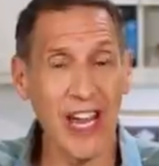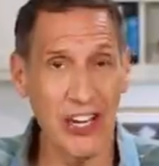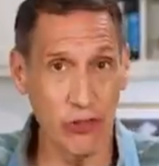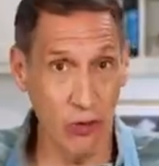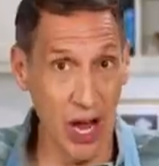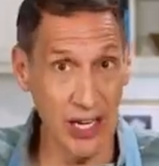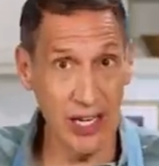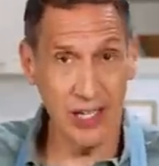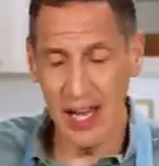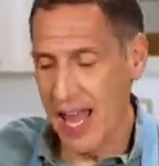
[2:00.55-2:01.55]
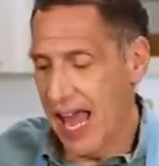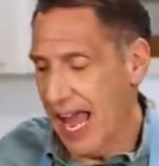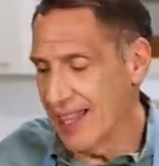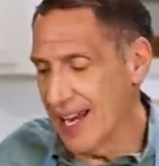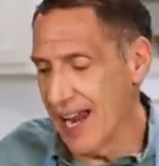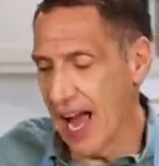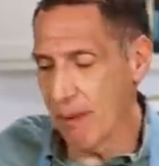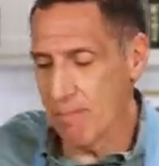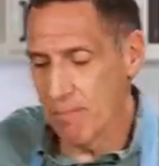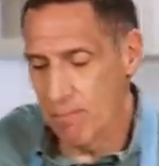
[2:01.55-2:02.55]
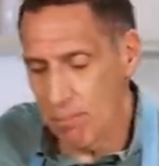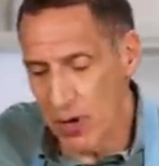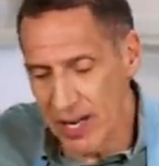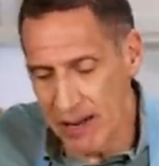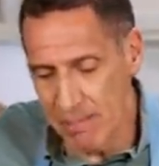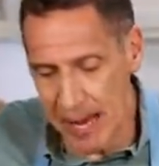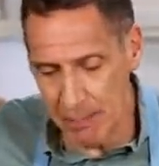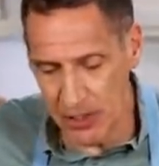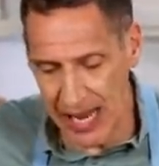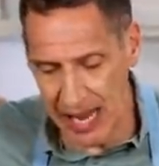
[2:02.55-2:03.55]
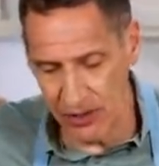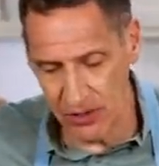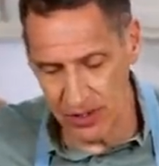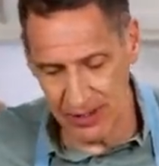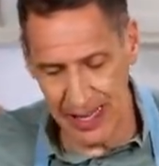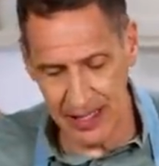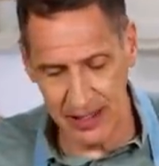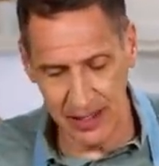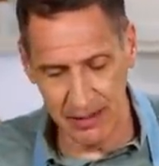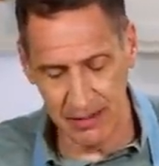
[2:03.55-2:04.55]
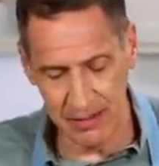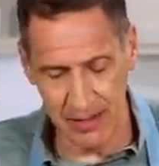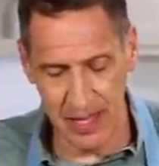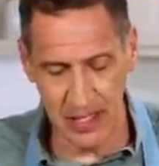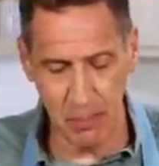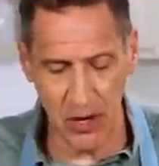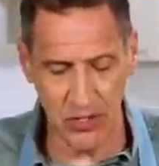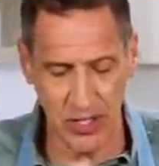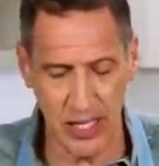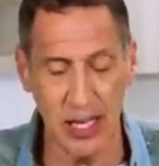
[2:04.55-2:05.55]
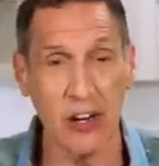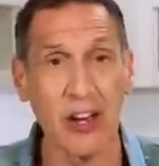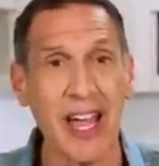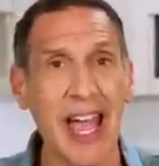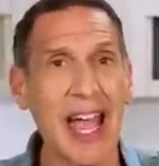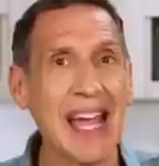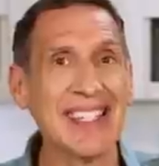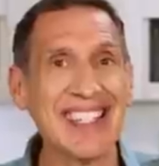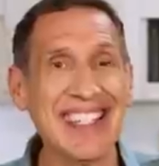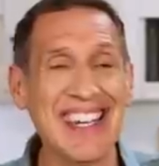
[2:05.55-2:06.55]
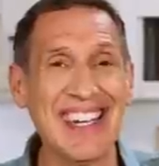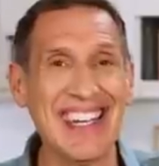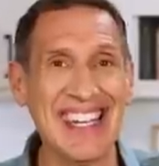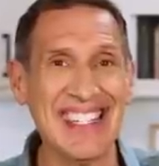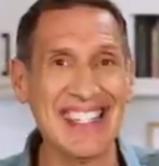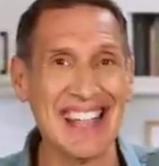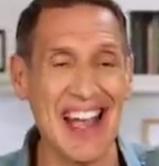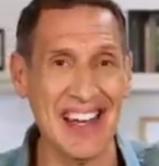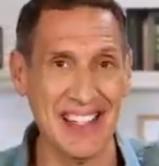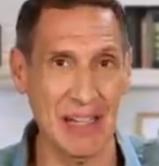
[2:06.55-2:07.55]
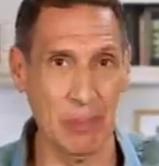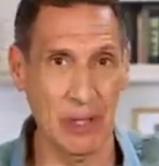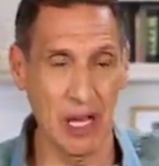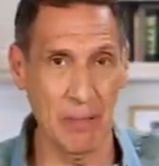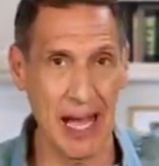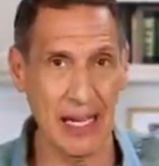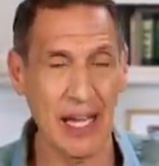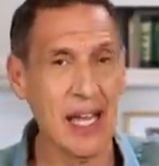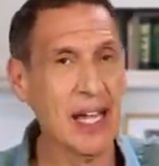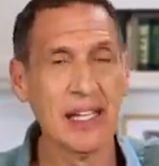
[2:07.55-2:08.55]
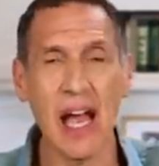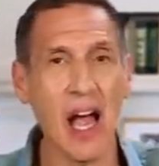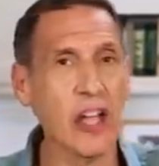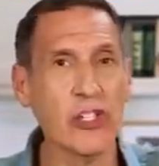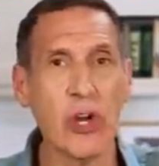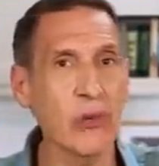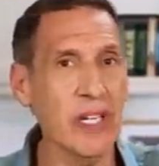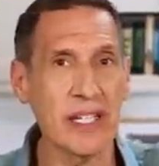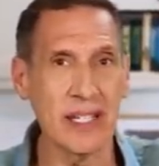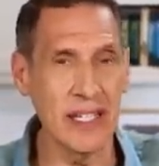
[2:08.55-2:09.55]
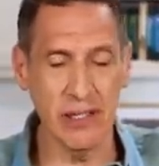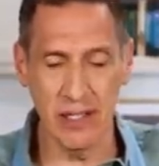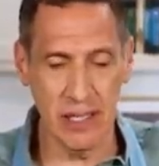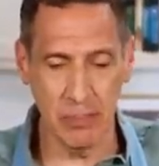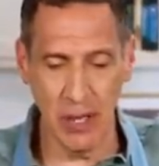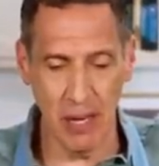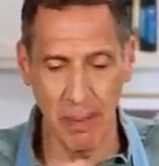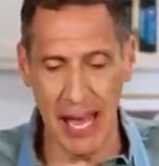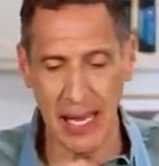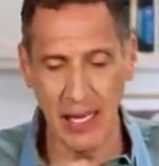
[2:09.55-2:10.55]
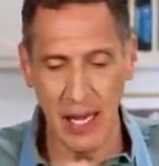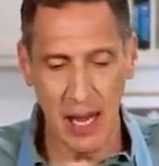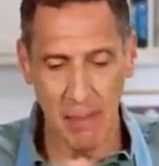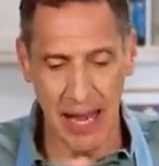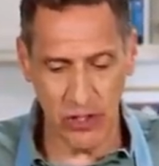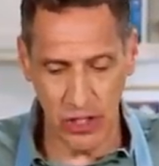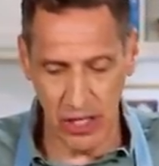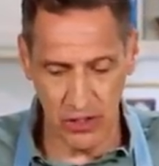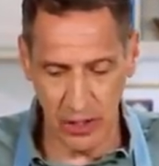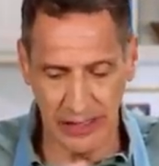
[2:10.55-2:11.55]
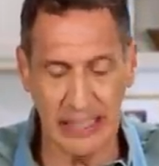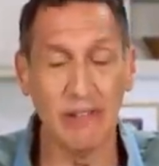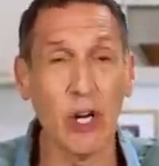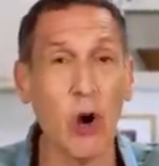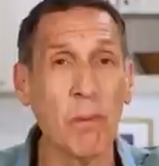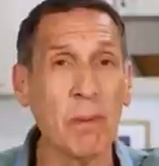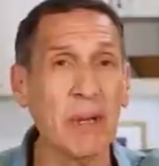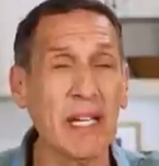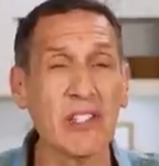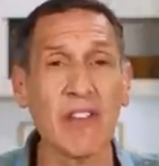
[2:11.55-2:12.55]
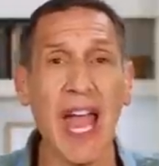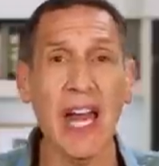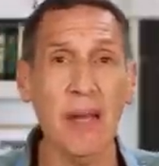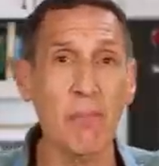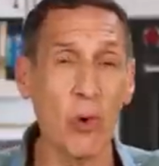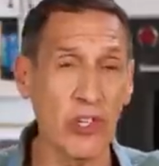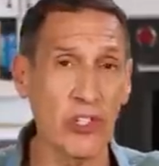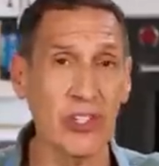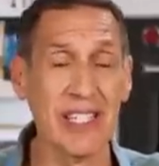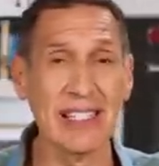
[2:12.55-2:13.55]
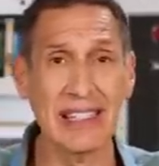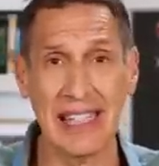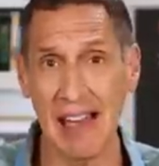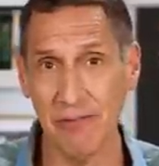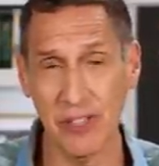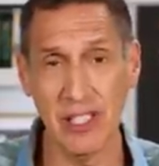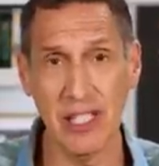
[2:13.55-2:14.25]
and dried it, and then I put it in paper towels like this parsley here and slid it inside a Ziploc bag. Now, you don't need to seal the Ziploc bag. I'm actually going to sort of leave it open because if any moisture that's left